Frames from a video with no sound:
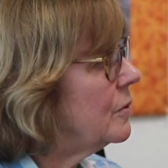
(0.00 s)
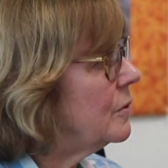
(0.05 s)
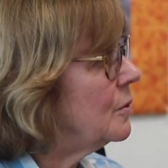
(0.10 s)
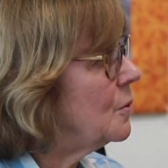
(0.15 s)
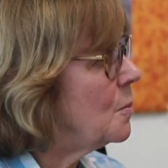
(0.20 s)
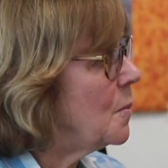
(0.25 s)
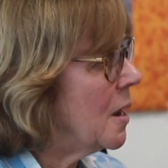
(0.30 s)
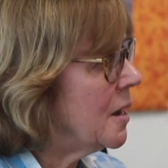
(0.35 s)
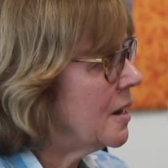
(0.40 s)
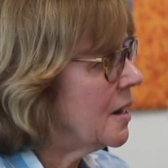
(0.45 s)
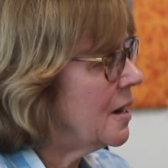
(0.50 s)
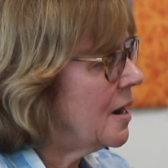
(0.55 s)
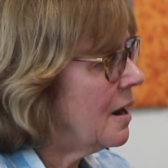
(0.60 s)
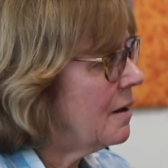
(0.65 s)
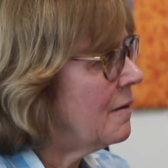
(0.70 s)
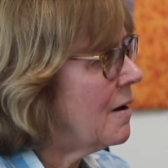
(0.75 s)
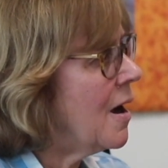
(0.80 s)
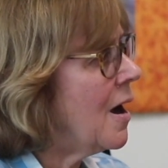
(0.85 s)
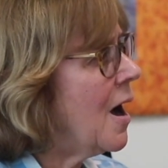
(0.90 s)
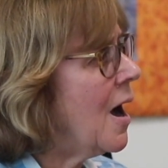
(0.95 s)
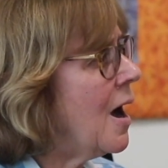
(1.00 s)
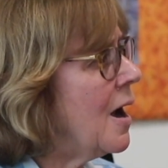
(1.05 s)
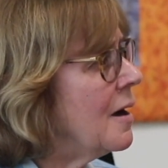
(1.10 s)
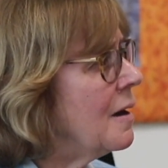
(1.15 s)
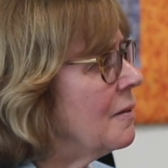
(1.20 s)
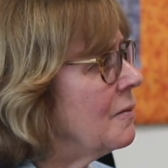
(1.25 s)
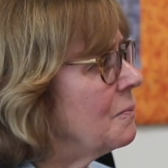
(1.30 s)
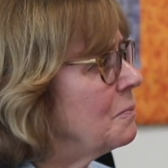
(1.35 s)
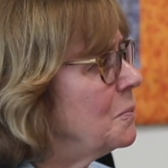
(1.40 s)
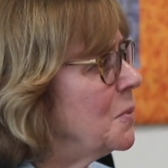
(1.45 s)
you make an error, how
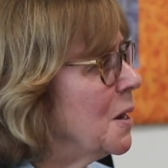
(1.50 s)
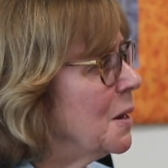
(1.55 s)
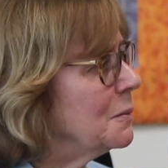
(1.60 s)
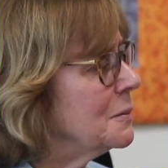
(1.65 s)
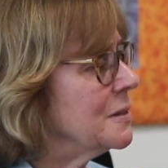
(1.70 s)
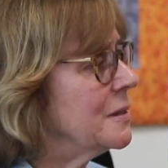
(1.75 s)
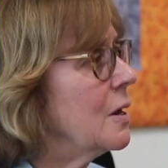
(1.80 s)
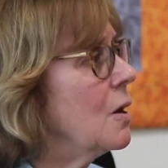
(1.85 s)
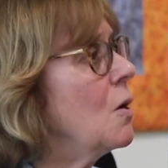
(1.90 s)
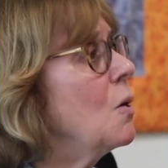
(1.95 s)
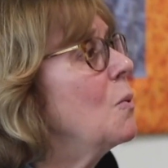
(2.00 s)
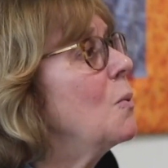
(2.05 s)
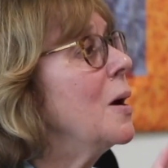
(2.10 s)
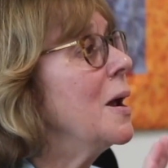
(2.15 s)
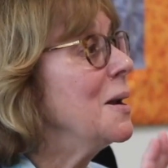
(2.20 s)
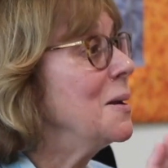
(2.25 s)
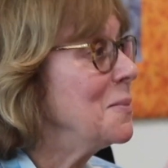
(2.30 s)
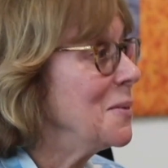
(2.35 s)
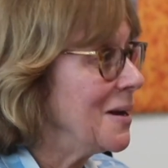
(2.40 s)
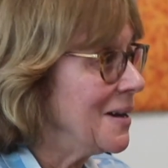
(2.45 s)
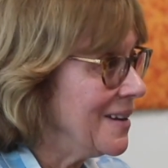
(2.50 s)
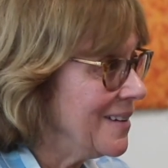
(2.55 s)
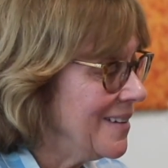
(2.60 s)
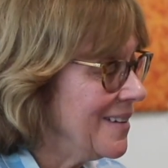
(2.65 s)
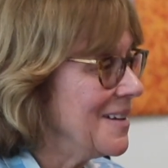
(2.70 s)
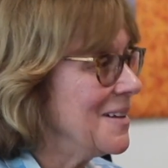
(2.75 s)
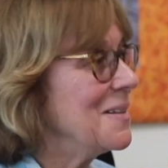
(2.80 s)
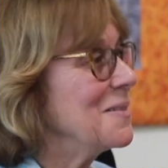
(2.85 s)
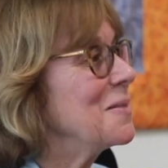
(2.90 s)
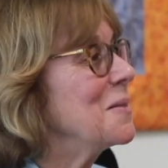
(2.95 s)
to be able to say, oh, wait a minute,
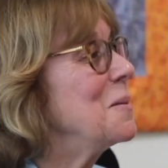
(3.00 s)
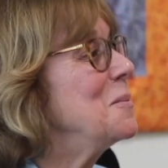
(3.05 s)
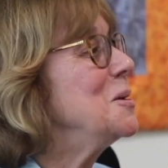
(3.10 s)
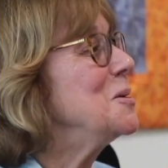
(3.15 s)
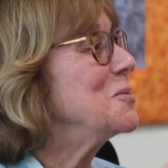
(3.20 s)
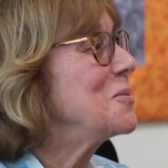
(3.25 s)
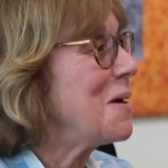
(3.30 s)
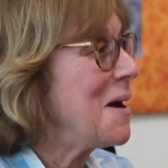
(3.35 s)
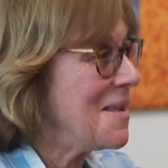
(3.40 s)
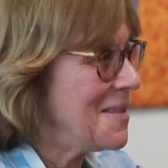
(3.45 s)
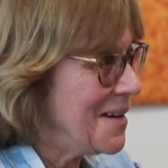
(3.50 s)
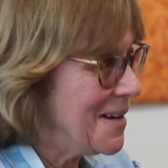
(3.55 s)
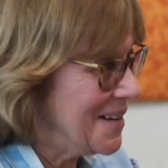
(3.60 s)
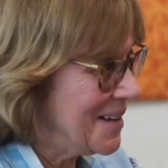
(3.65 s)
let me try that